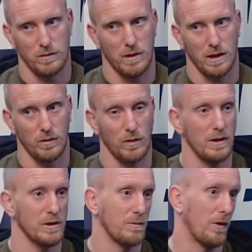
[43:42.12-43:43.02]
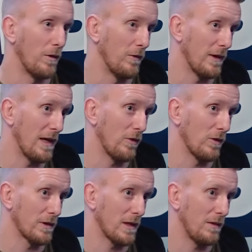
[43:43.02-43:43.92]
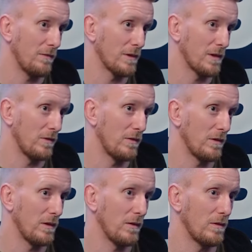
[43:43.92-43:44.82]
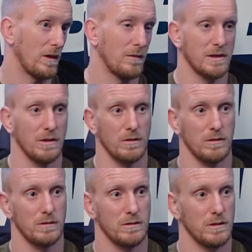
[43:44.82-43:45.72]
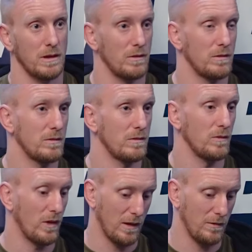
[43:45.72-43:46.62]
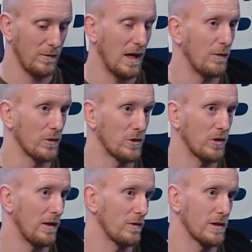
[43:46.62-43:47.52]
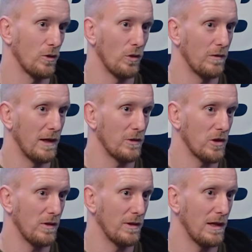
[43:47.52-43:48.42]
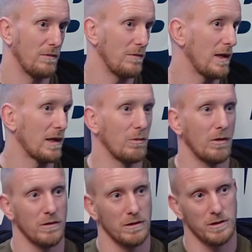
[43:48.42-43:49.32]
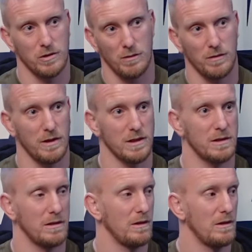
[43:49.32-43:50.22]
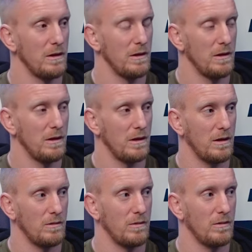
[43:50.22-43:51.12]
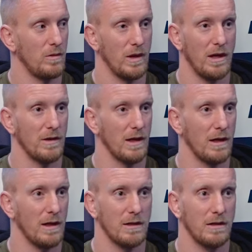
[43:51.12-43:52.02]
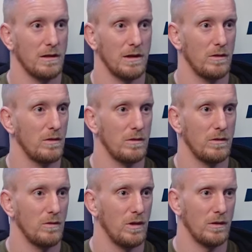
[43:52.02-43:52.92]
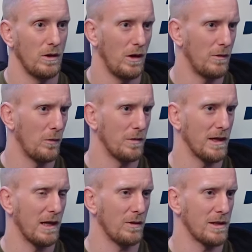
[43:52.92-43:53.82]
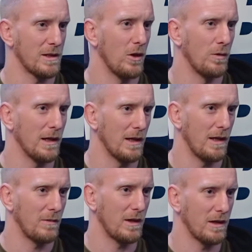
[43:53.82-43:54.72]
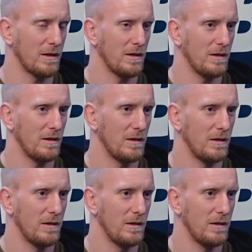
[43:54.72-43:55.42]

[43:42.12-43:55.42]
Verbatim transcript: like we used to pop over there all the time. So I, I'm still, you know, when I'm able to train, I'll still go over there and train with them. They come over and train with us um, whenever they like, you know, we're, I'm open to anyone. There's nobody that I'm like, uh,